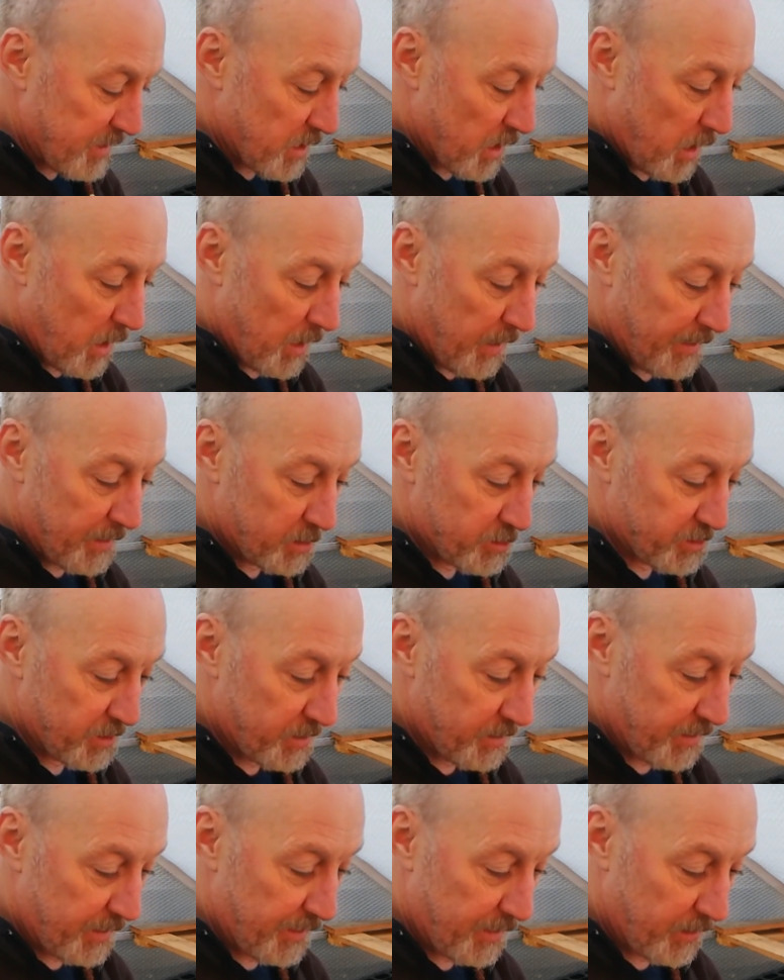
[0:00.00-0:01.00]
garlics
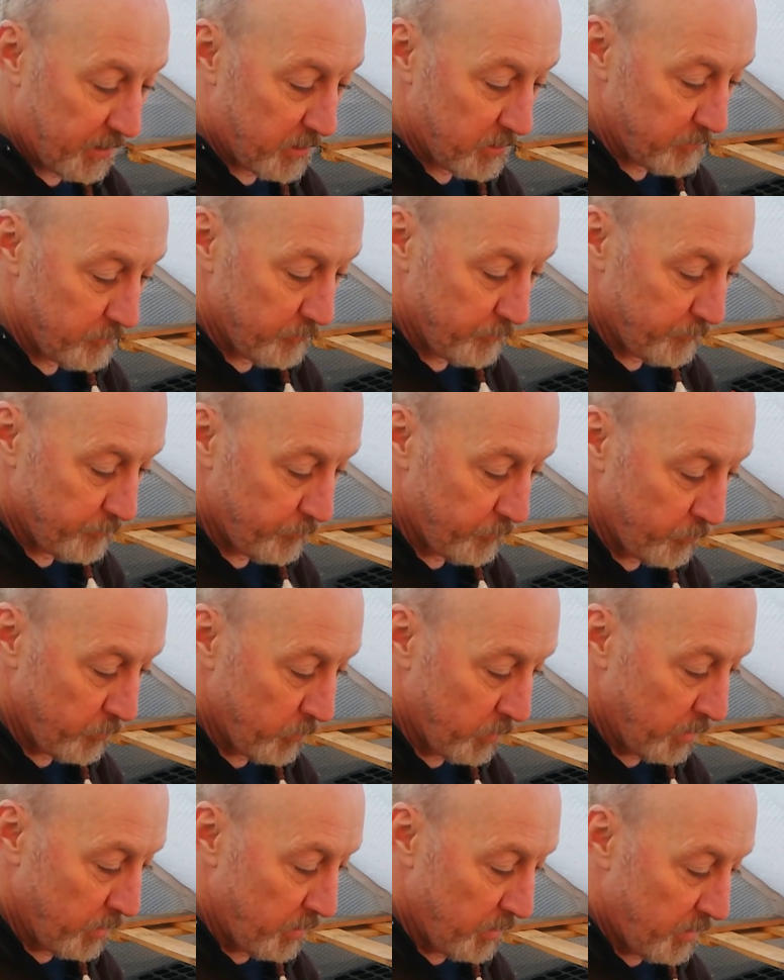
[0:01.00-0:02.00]
in here.
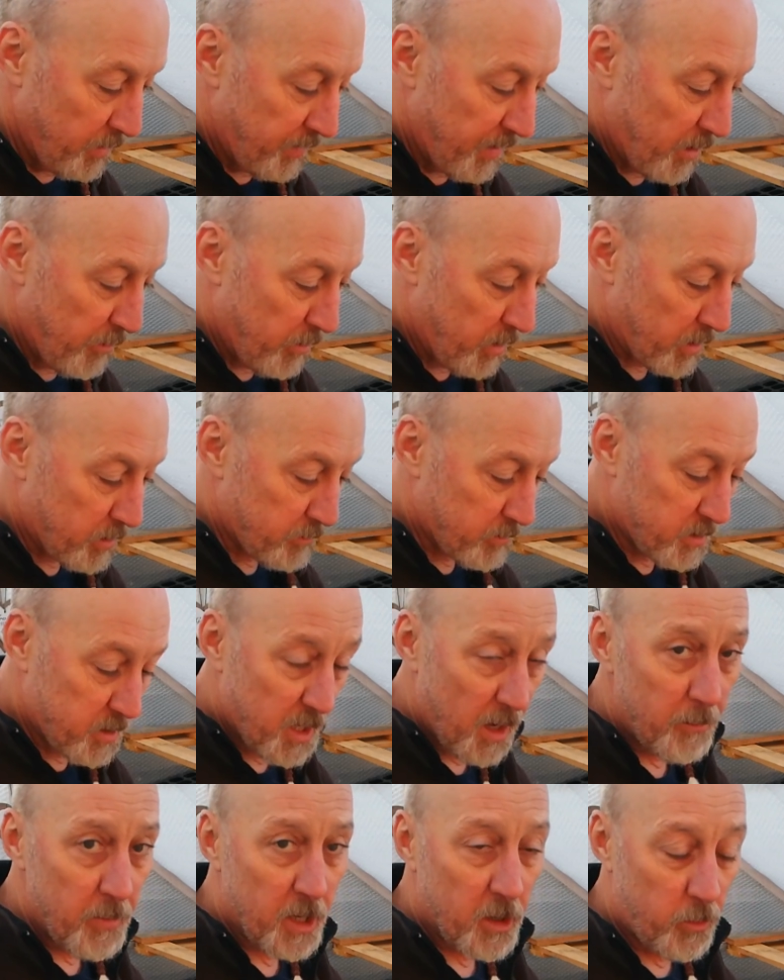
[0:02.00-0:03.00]
They are a
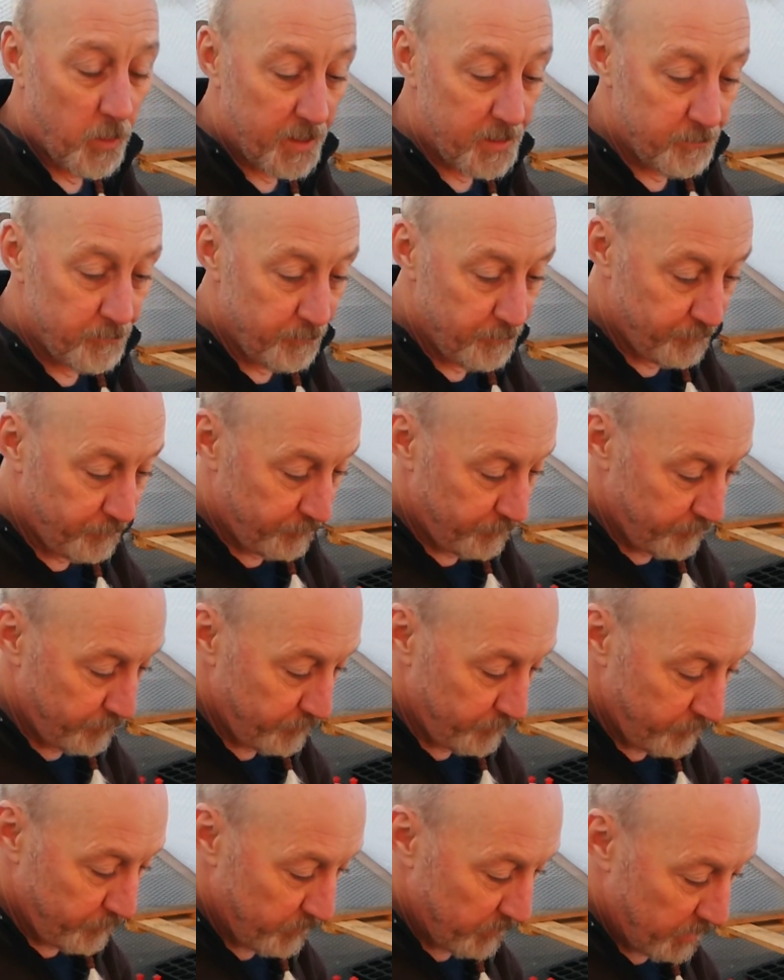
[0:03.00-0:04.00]
couple of quid.
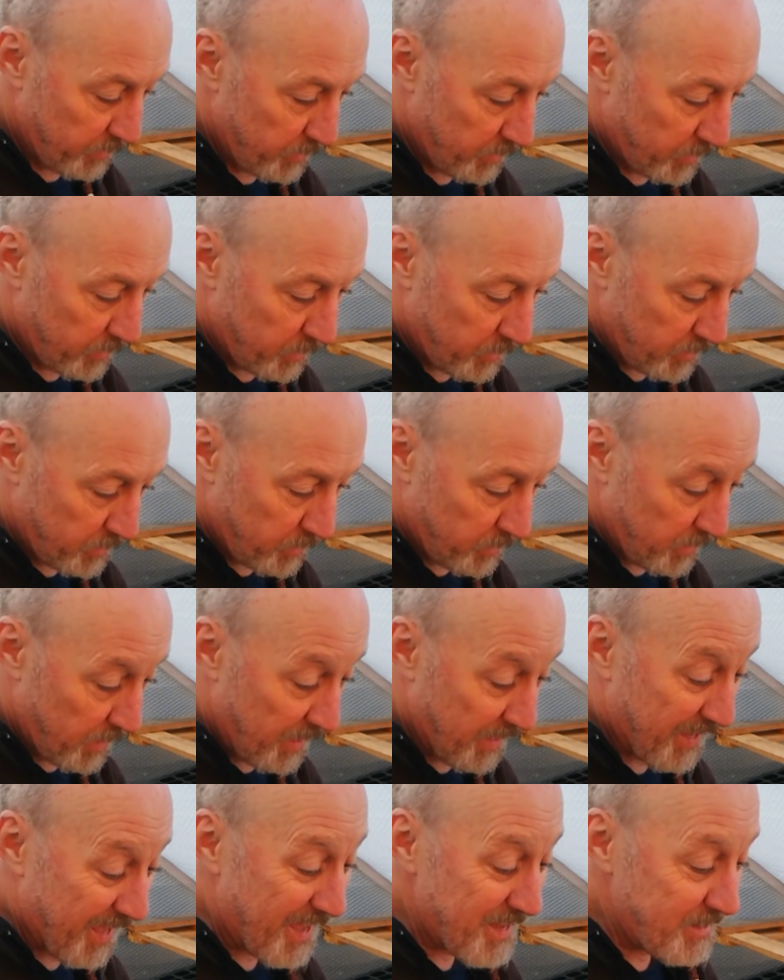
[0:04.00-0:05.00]

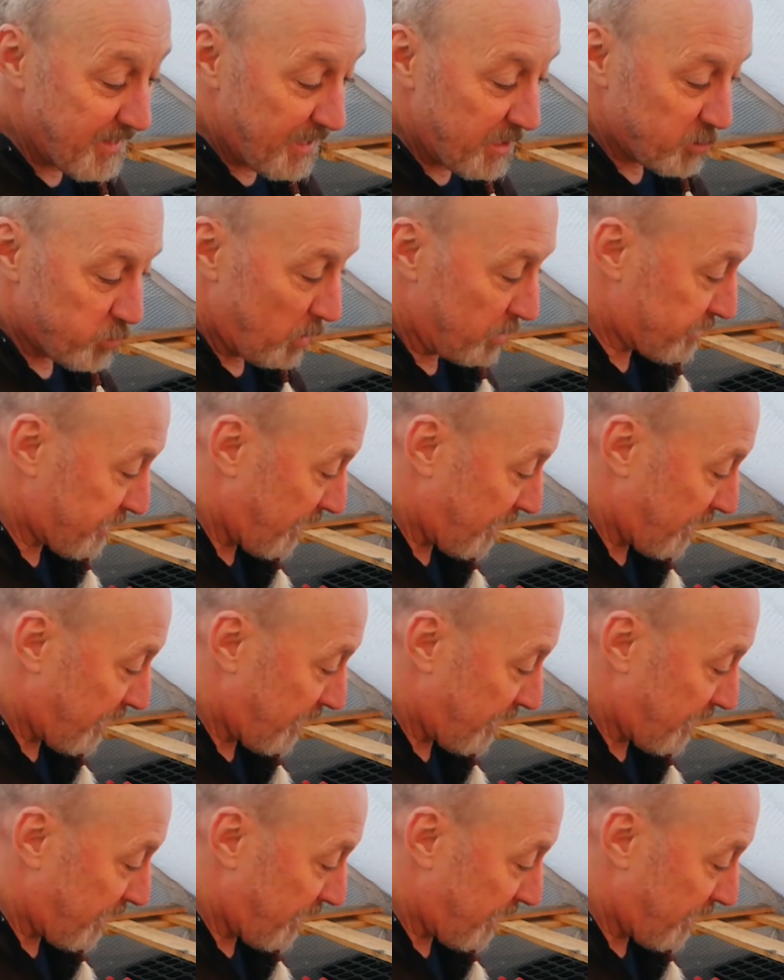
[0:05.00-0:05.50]
Again, these ones